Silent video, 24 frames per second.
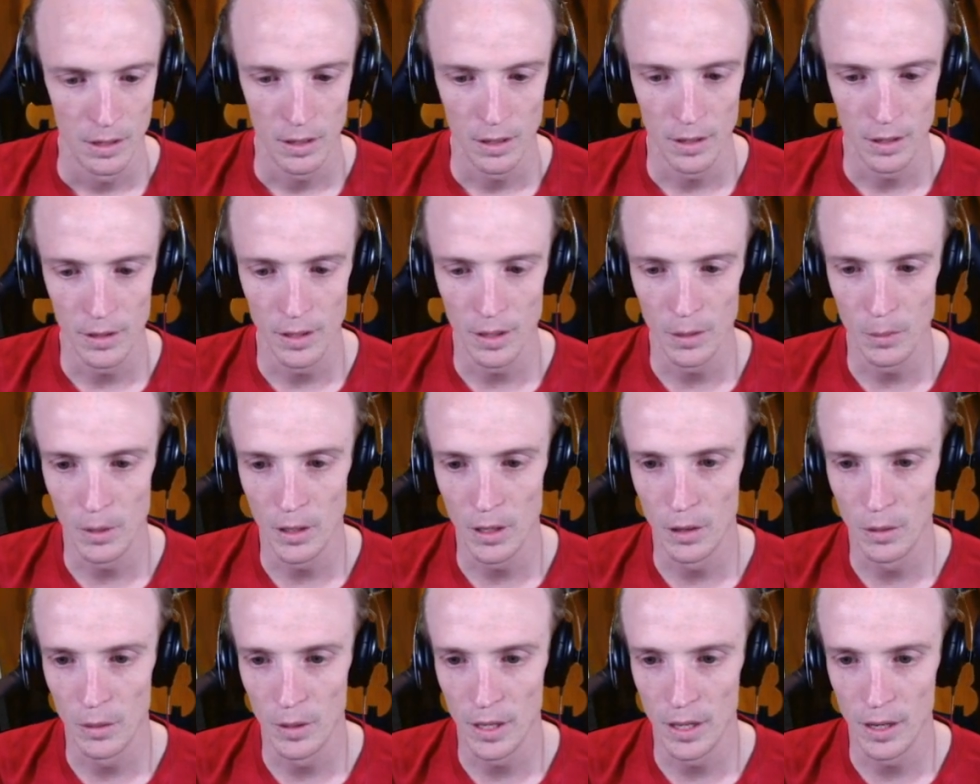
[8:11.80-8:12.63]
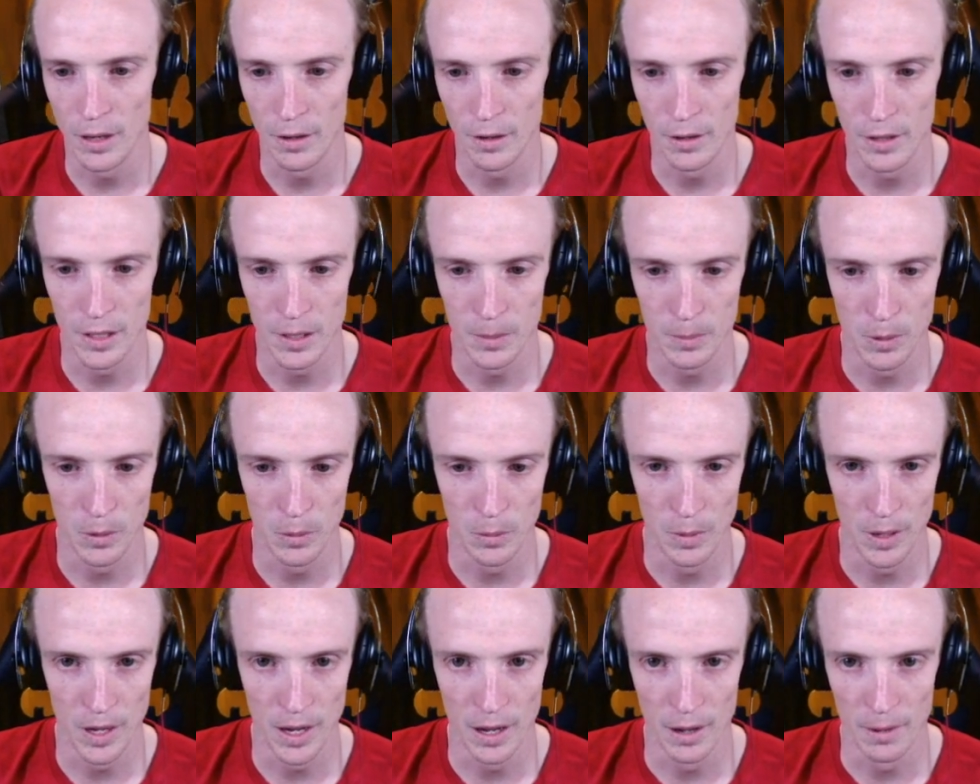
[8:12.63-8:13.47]
I think we go with the Erika's pull
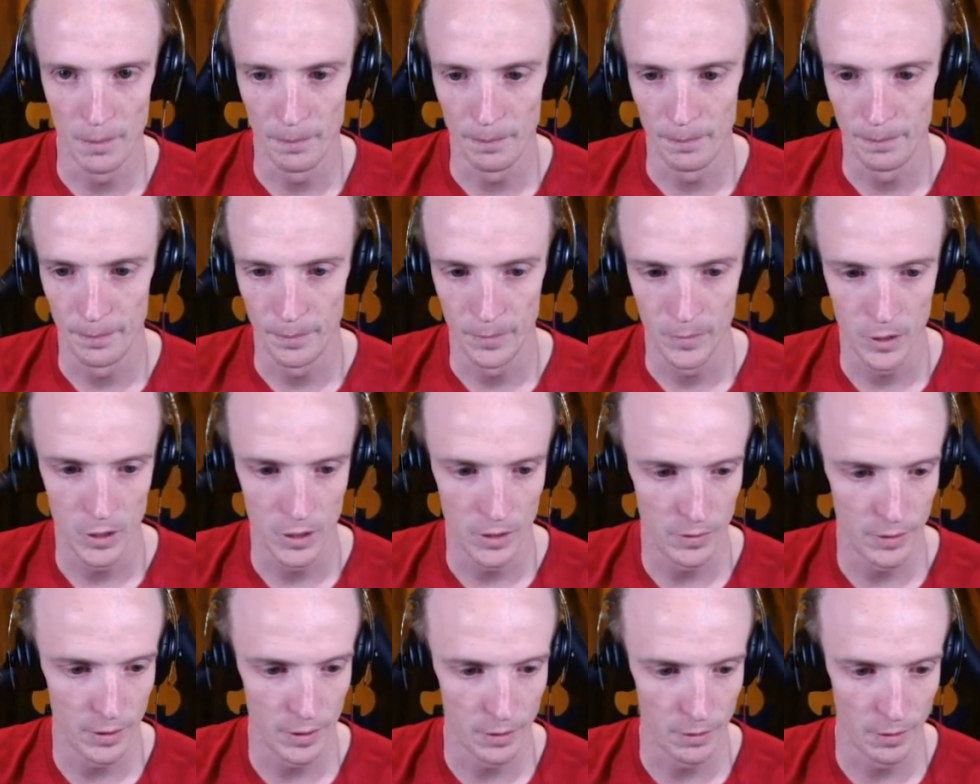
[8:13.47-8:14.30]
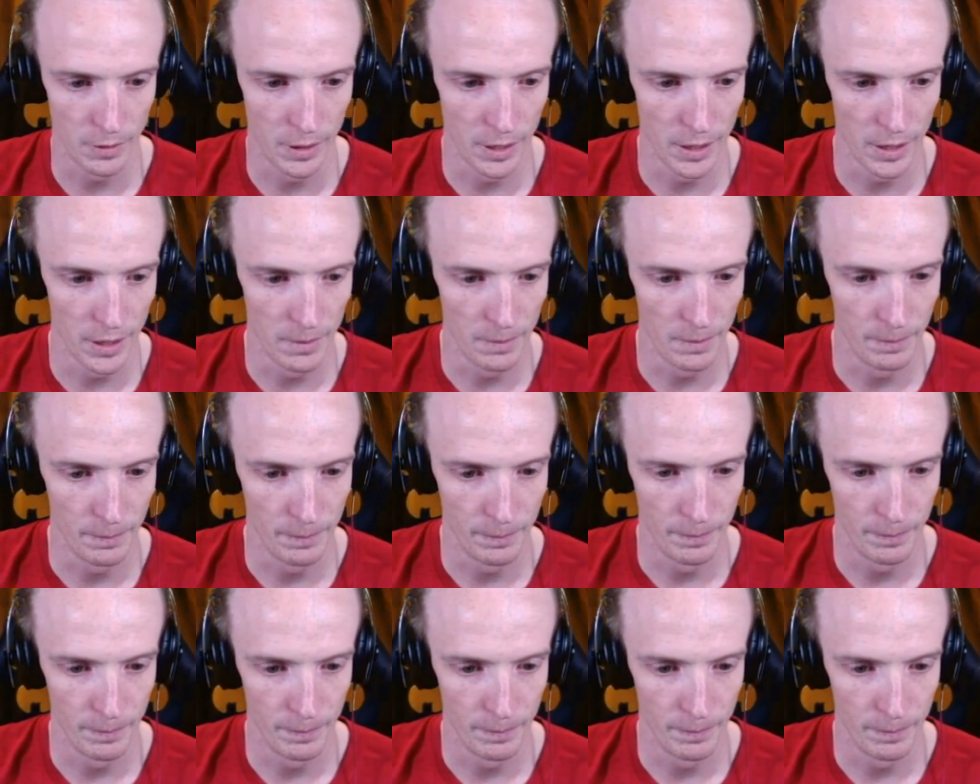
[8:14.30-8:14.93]
now. Just for 3.